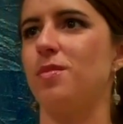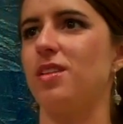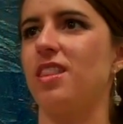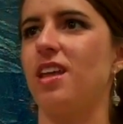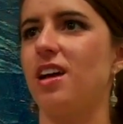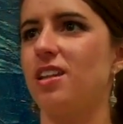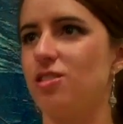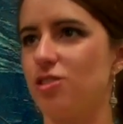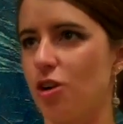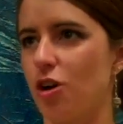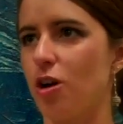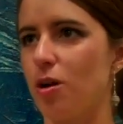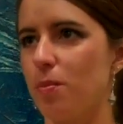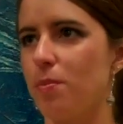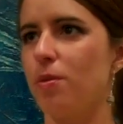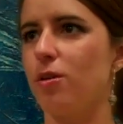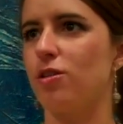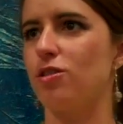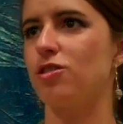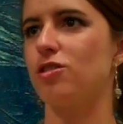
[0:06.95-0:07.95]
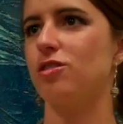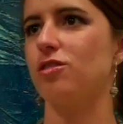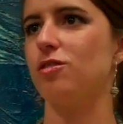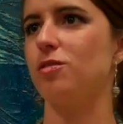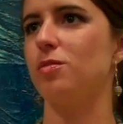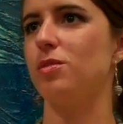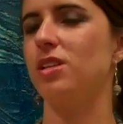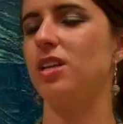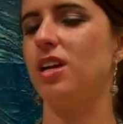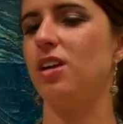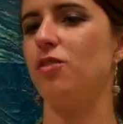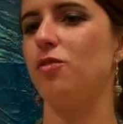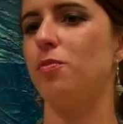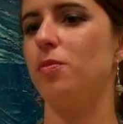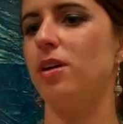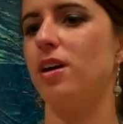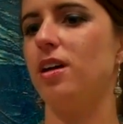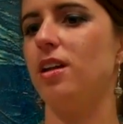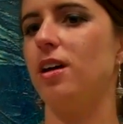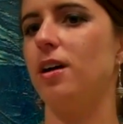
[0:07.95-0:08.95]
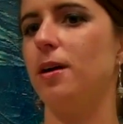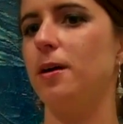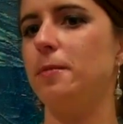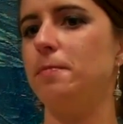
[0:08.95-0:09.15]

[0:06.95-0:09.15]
I mean, that's our personal belief, but